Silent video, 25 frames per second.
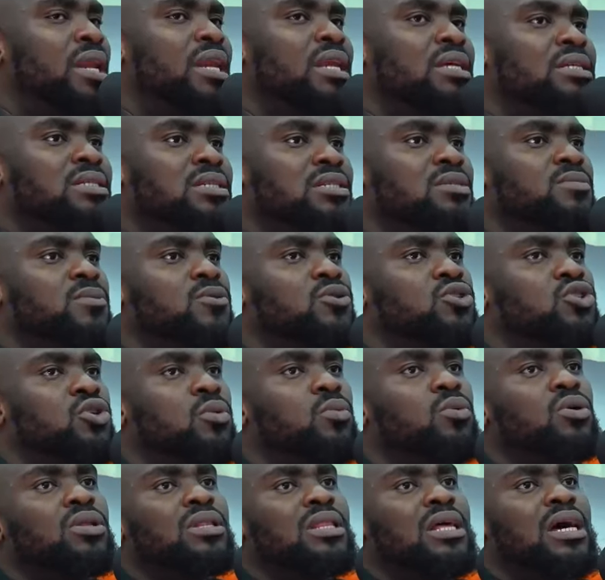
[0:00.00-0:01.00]
elitist, but
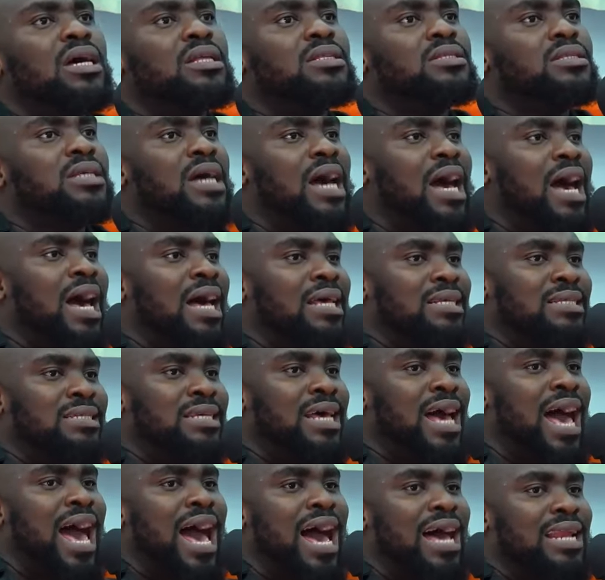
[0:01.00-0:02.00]
someone that has
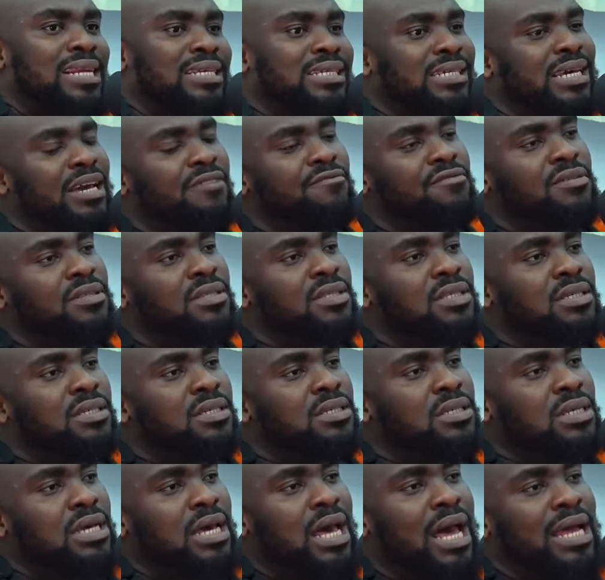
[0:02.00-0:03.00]
had
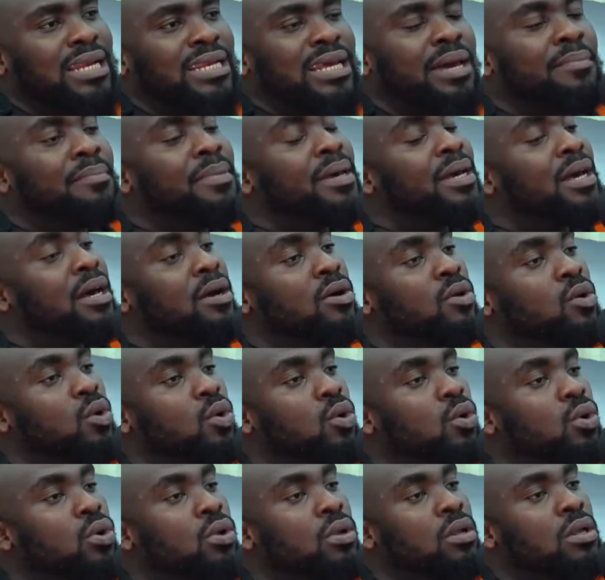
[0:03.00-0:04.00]
everything at their beck and
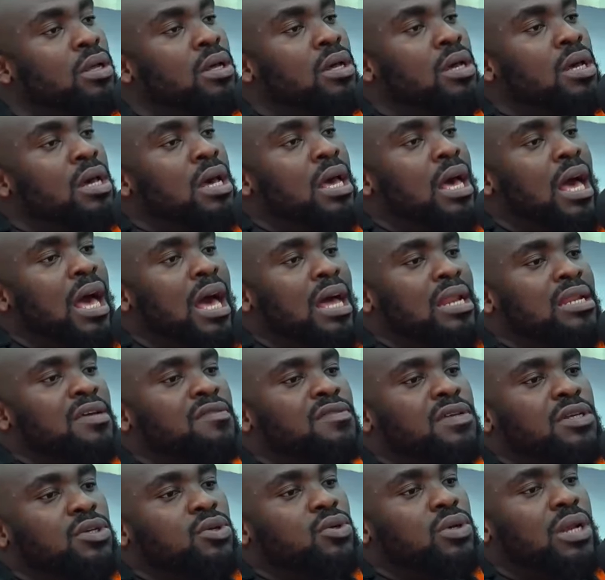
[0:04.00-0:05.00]
call. And
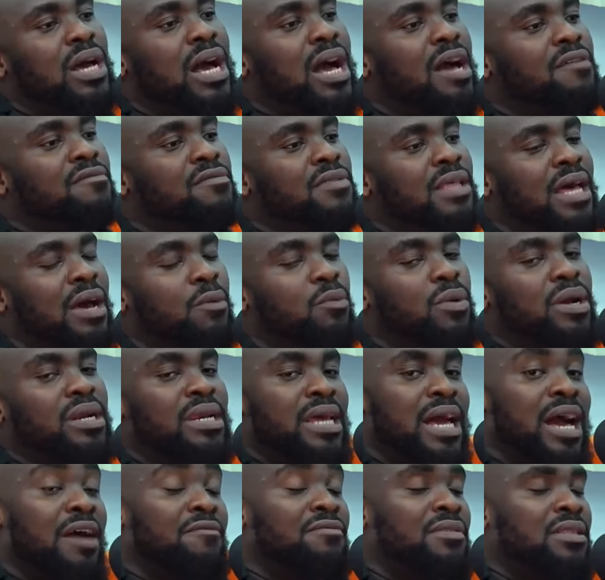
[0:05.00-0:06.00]
if they don't have, and
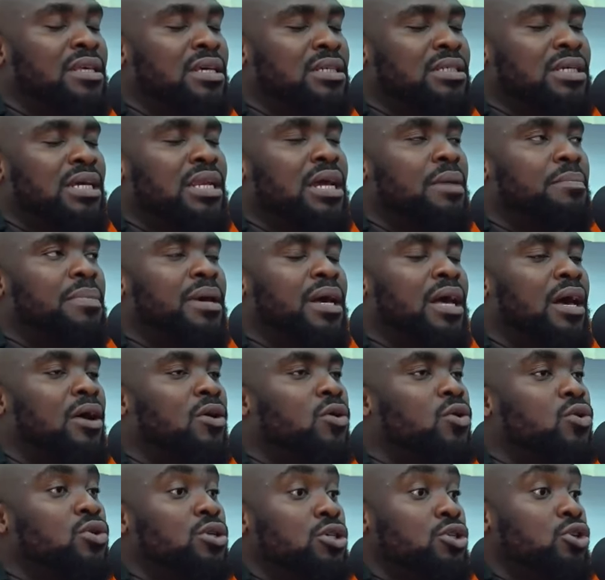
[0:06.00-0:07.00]
when they have things at their beck
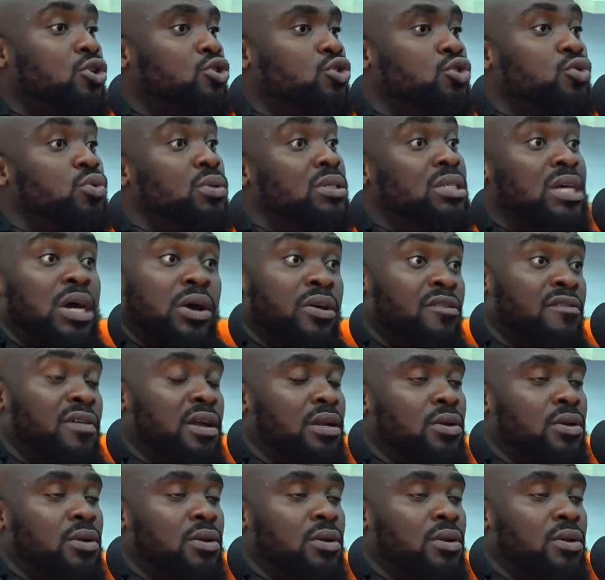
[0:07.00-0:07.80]
and call, they just do it however